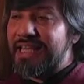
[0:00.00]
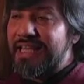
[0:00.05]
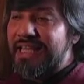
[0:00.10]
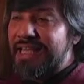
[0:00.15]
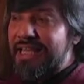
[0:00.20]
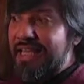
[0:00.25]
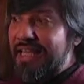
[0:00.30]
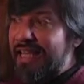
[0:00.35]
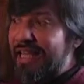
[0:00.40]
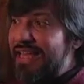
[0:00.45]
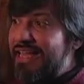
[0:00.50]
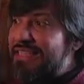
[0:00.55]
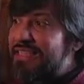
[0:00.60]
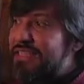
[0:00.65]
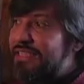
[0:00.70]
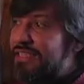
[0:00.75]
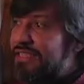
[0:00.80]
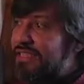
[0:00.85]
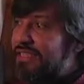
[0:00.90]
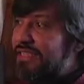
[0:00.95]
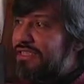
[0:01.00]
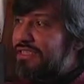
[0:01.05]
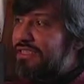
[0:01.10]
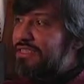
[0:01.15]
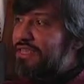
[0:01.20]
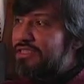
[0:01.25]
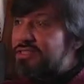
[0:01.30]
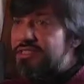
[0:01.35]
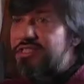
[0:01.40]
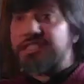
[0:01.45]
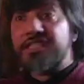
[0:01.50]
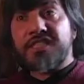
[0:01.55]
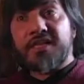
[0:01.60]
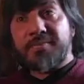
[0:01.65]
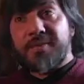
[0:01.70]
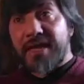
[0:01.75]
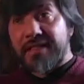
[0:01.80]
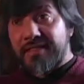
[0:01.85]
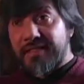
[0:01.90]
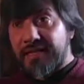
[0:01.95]
It's not
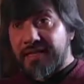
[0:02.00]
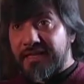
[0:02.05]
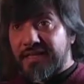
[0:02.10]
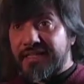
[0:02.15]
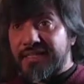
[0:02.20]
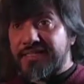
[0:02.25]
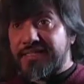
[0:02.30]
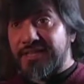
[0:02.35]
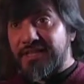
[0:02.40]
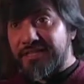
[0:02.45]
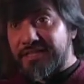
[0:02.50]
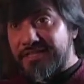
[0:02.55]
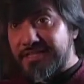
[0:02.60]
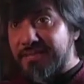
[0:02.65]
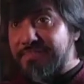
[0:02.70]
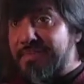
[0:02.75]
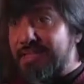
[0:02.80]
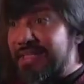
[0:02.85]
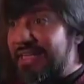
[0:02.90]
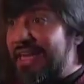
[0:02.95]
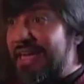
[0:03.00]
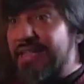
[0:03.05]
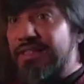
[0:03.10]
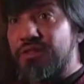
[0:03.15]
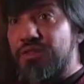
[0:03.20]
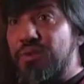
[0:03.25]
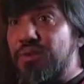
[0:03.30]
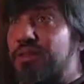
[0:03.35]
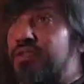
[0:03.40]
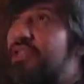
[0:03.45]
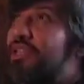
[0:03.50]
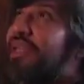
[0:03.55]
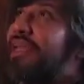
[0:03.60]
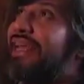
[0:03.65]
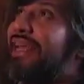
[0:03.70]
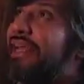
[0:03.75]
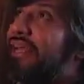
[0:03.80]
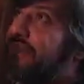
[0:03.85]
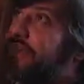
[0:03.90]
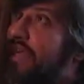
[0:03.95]
systematic. It's not something that I do it
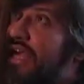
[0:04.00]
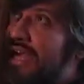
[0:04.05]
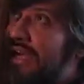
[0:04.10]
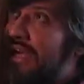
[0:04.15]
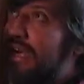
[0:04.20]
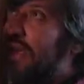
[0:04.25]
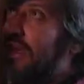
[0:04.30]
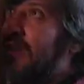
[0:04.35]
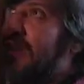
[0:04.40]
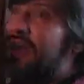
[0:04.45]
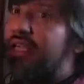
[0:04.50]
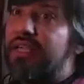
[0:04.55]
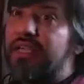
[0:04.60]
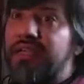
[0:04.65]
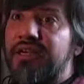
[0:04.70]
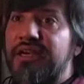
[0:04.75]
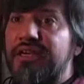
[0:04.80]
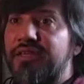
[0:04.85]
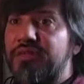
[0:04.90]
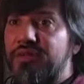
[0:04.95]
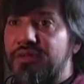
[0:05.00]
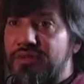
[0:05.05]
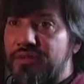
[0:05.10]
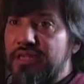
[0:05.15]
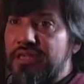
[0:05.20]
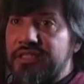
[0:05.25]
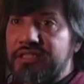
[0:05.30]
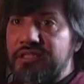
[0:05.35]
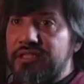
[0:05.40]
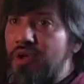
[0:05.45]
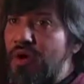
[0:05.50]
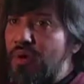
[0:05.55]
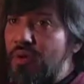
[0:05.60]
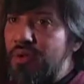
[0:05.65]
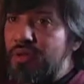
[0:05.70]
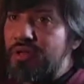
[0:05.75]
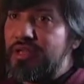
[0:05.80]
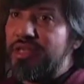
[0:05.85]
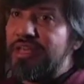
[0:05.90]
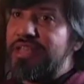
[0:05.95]
exactly here, I do this. No,
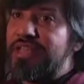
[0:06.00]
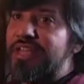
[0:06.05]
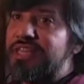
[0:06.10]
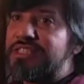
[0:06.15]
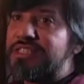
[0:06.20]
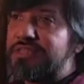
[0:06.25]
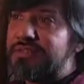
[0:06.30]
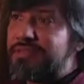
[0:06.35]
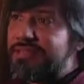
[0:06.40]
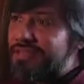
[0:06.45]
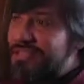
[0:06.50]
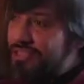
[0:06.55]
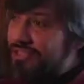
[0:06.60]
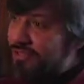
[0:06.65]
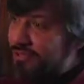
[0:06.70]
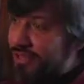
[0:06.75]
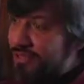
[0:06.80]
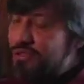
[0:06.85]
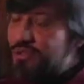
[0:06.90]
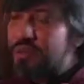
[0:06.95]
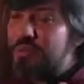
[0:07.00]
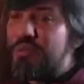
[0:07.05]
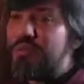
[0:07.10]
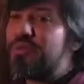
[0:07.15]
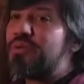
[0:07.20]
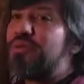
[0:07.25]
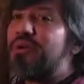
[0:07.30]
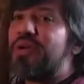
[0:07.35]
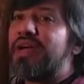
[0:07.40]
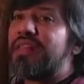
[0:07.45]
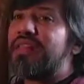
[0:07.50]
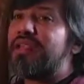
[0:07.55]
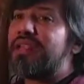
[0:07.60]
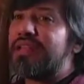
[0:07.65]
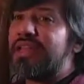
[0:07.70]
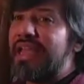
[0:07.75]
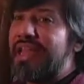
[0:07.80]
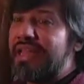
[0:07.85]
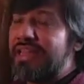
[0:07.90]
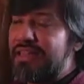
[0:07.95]
it's just trying to put together
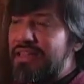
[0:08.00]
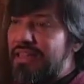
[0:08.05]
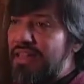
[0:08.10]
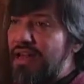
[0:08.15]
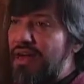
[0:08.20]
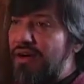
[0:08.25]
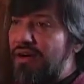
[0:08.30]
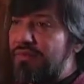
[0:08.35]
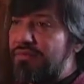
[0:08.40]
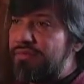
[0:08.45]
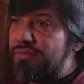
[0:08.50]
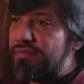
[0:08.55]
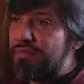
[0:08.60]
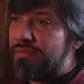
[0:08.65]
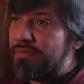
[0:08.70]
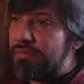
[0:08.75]
the idea of